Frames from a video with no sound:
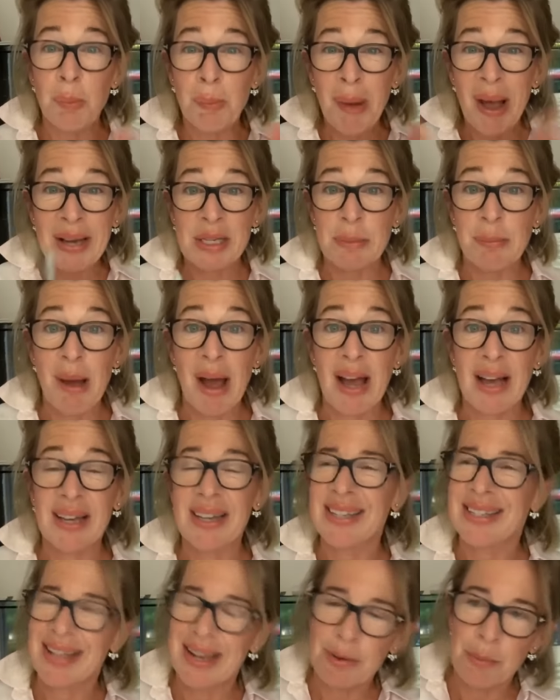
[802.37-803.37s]
back to back
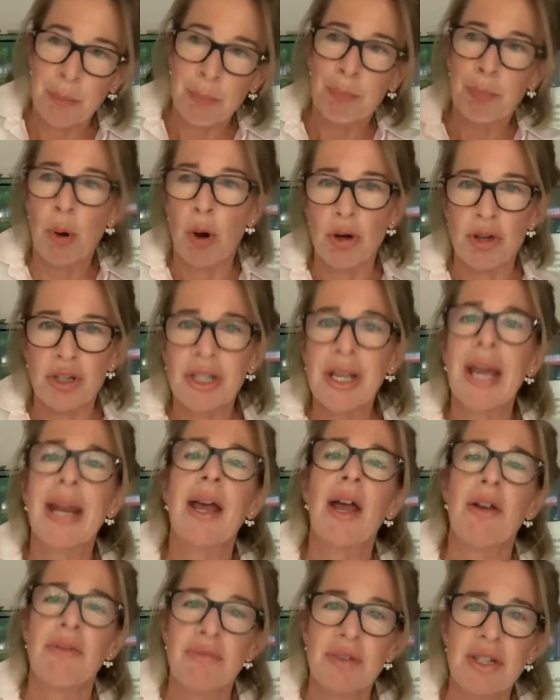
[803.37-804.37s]
because then, bosh, get
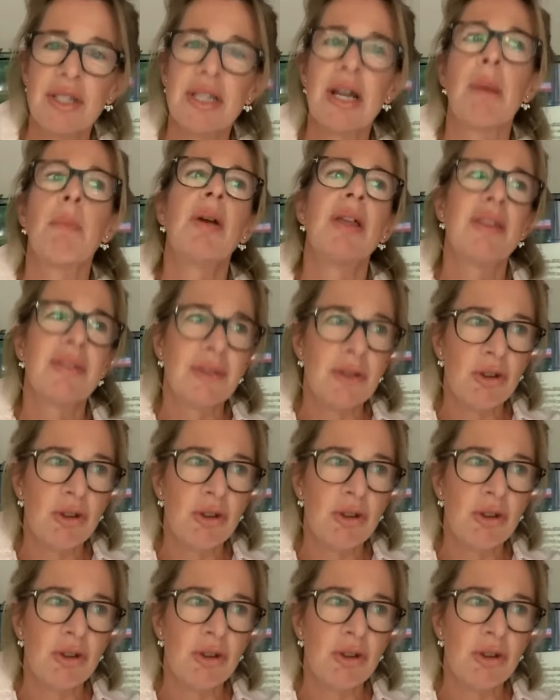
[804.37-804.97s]
it over and done with.